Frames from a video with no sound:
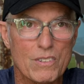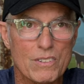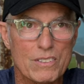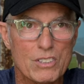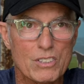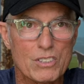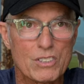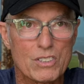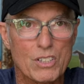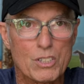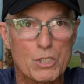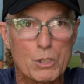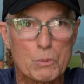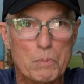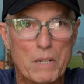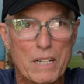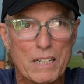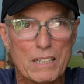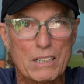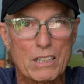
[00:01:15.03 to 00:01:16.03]

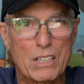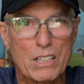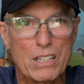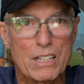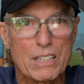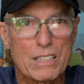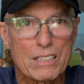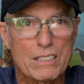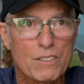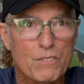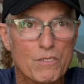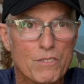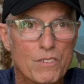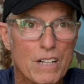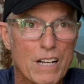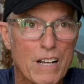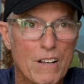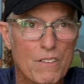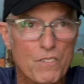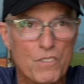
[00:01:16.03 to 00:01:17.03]
suspect luck, the
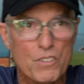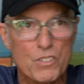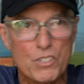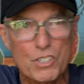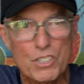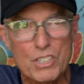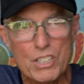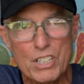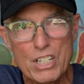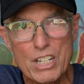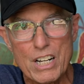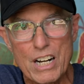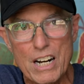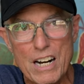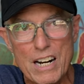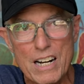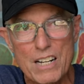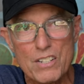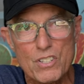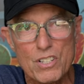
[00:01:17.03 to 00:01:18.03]
fly fishing
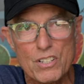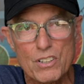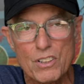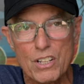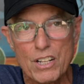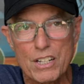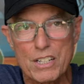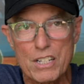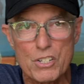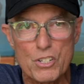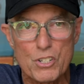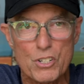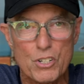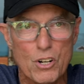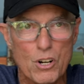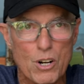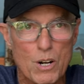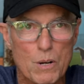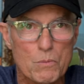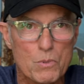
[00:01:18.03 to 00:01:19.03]
gods and lucky
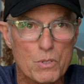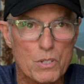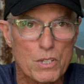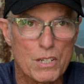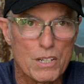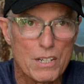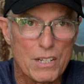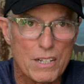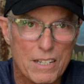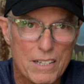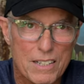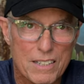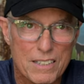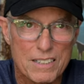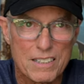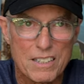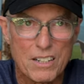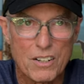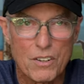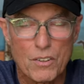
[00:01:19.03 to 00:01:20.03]
charms.
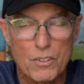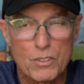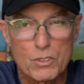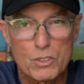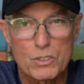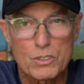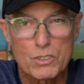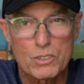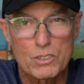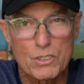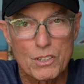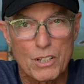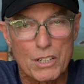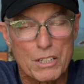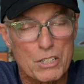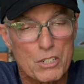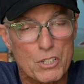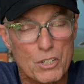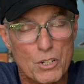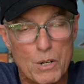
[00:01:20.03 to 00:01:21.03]
You know, those
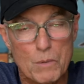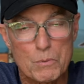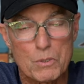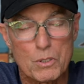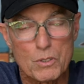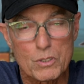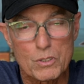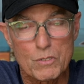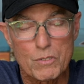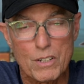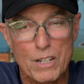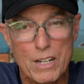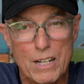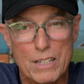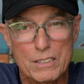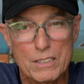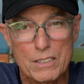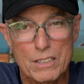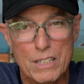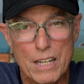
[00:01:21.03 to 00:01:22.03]
lucky charms are those
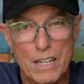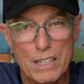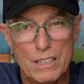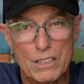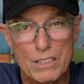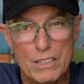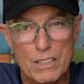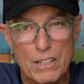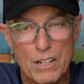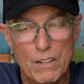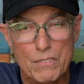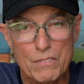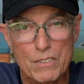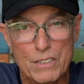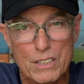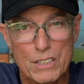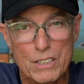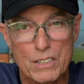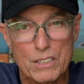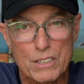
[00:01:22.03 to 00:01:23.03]
flies dangling off
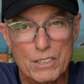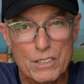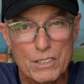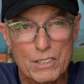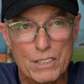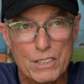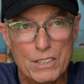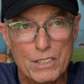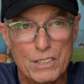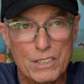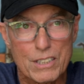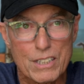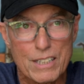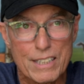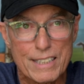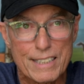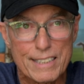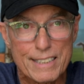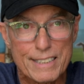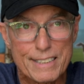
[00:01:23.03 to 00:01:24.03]
the end of your leader.
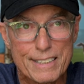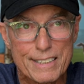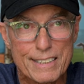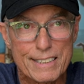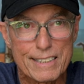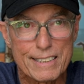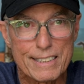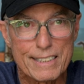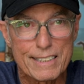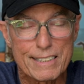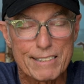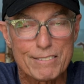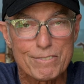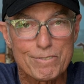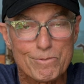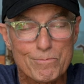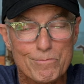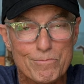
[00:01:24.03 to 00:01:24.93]
And, you